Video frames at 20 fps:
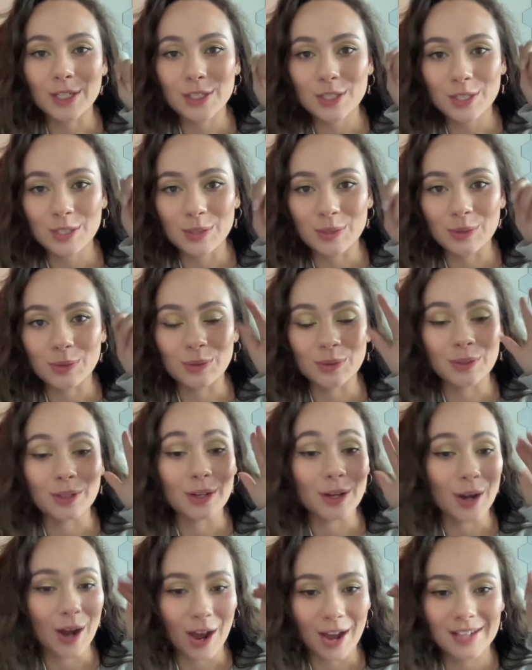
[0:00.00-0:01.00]
to
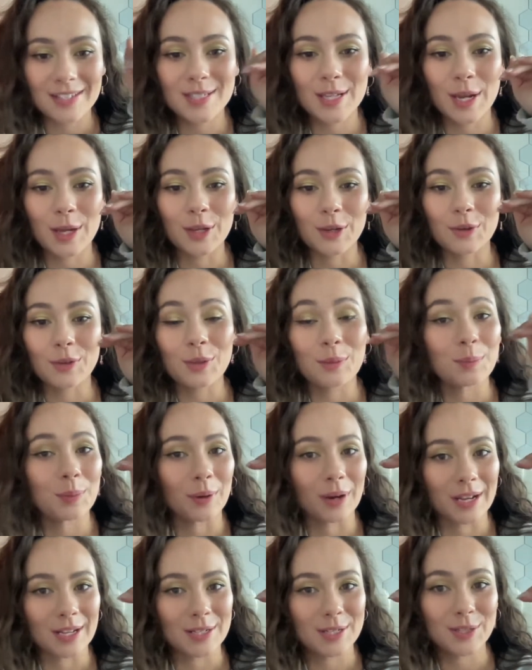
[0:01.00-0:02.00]
not tell you the
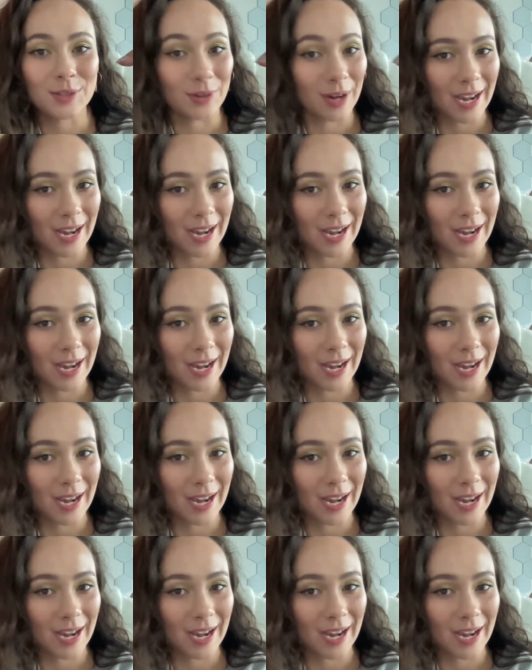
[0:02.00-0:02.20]
price